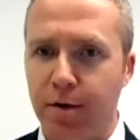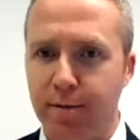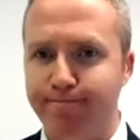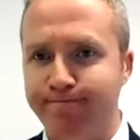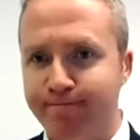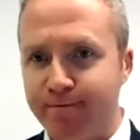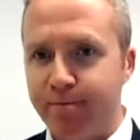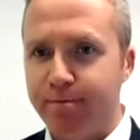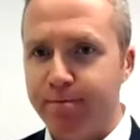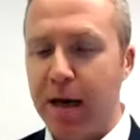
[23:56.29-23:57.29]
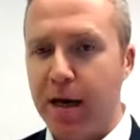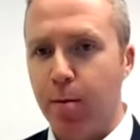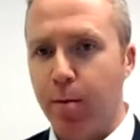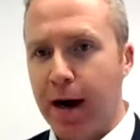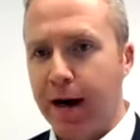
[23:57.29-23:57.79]
from big
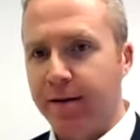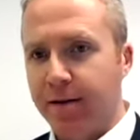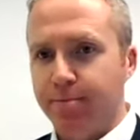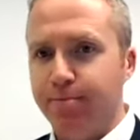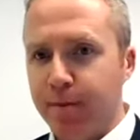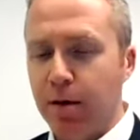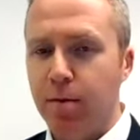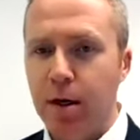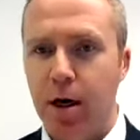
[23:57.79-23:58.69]
impact to, you know,